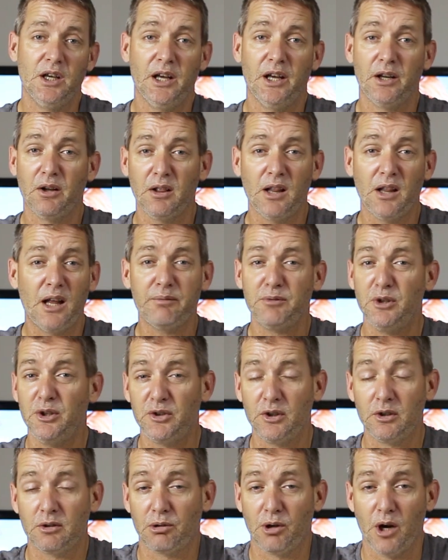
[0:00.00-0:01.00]
And I love
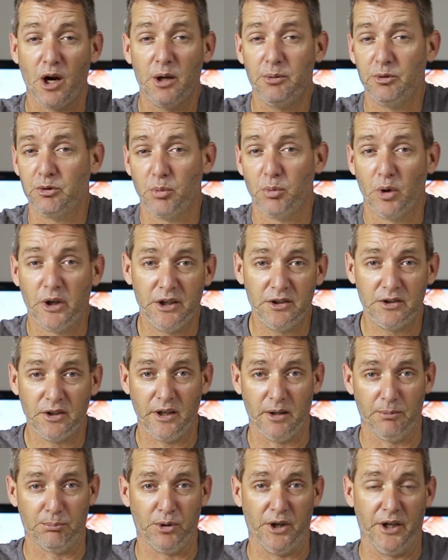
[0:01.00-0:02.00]
using Chrome as my
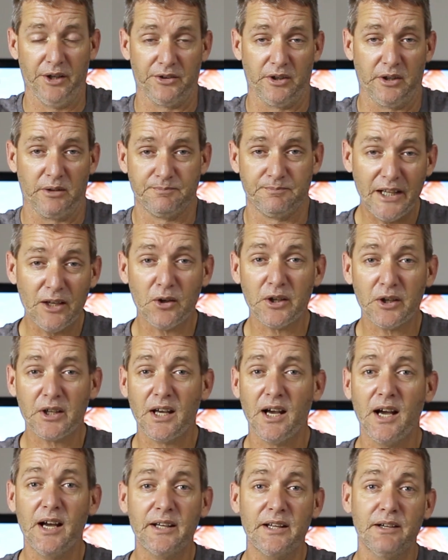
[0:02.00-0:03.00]
internet browser. And I
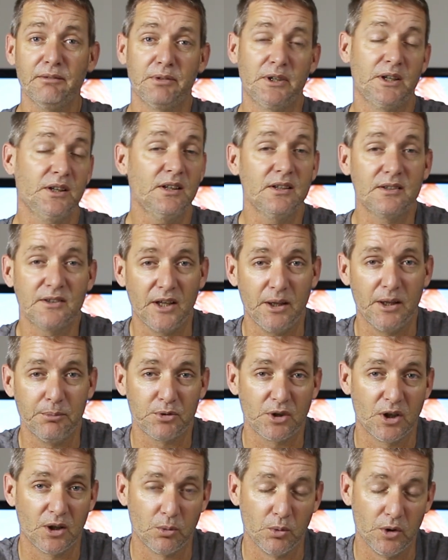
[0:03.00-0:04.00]
can't get rid of the
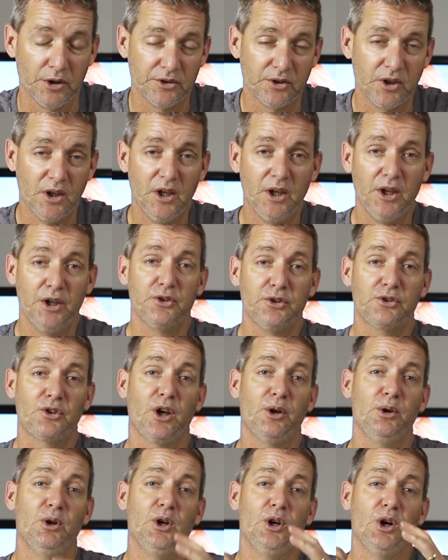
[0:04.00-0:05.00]
Samsung ones.
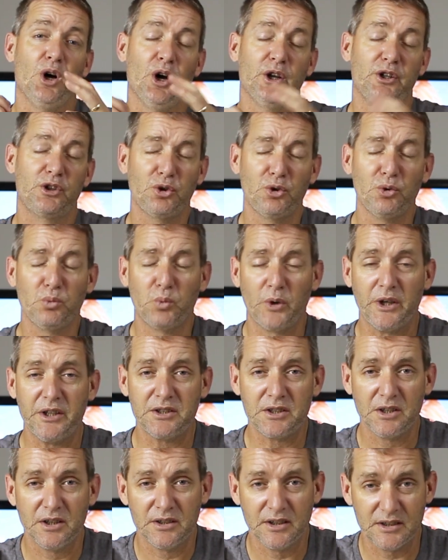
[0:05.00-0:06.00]
So I do
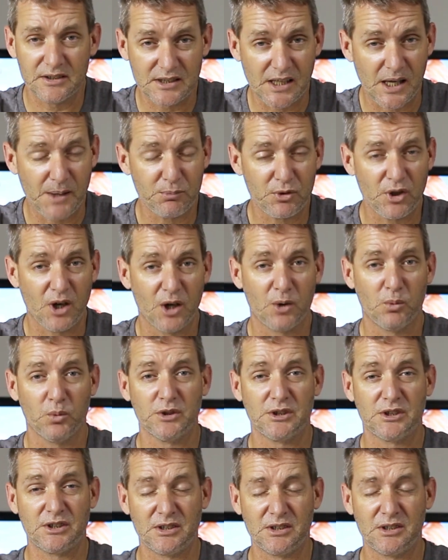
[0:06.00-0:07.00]
wish that Samsung
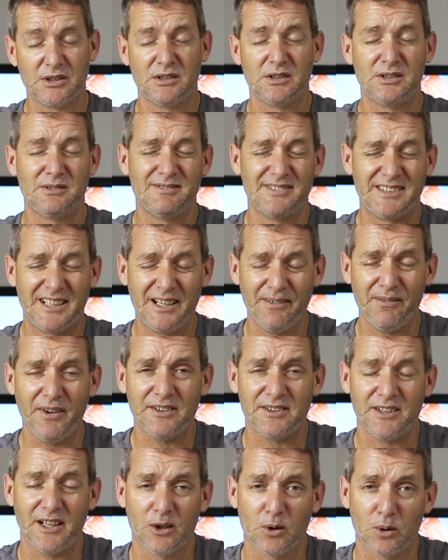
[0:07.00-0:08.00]
would give
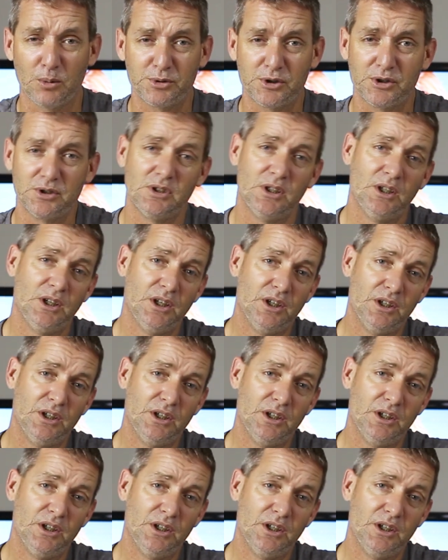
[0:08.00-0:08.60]
us that option